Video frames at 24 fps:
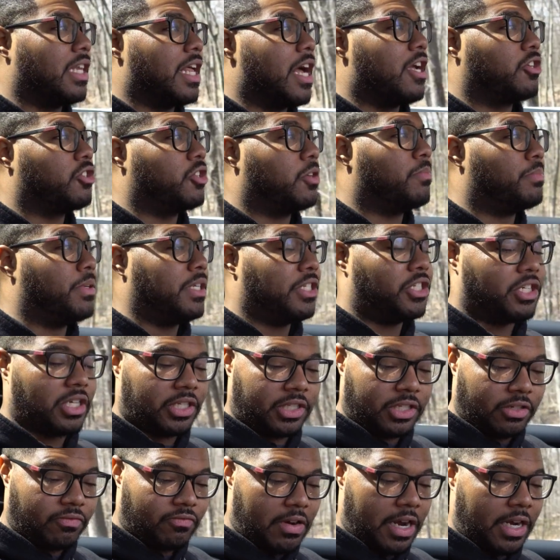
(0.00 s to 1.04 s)
allows you to be
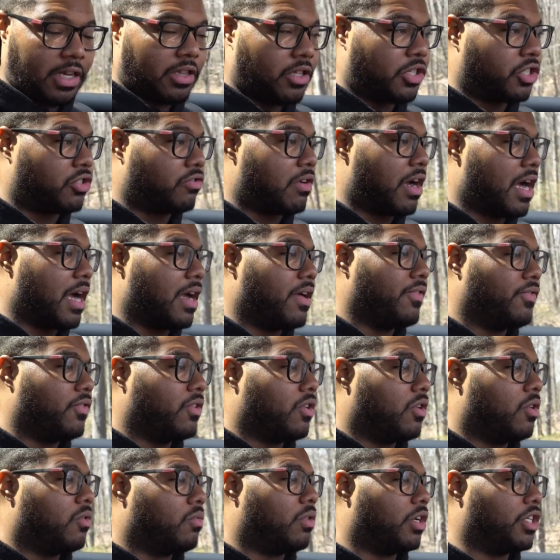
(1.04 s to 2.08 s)
just in regular drive,
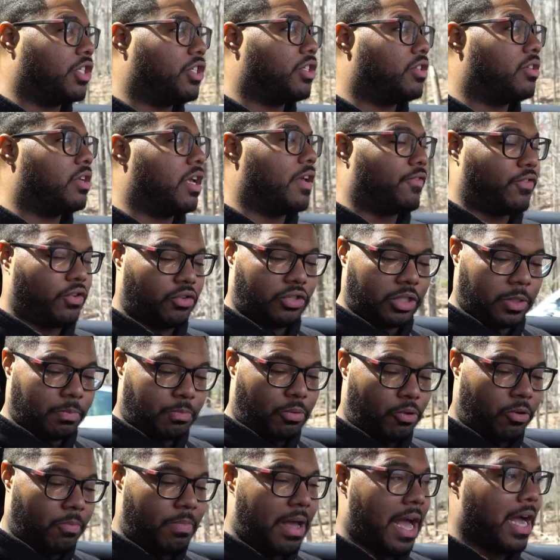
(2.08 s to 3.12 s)
which if you just
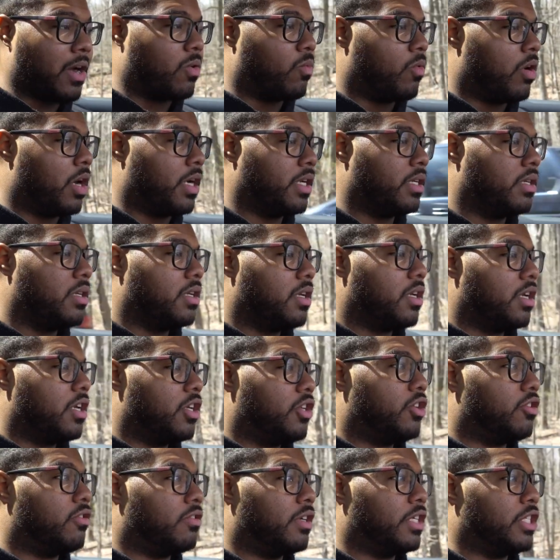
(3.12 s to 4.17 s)
pull back one,
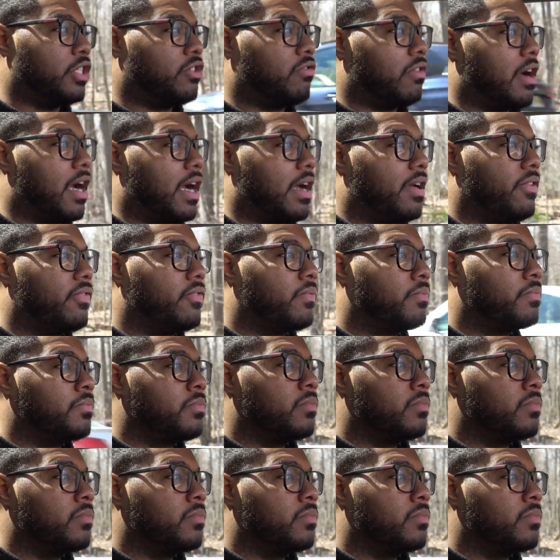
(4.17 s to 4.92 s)
you're in drive.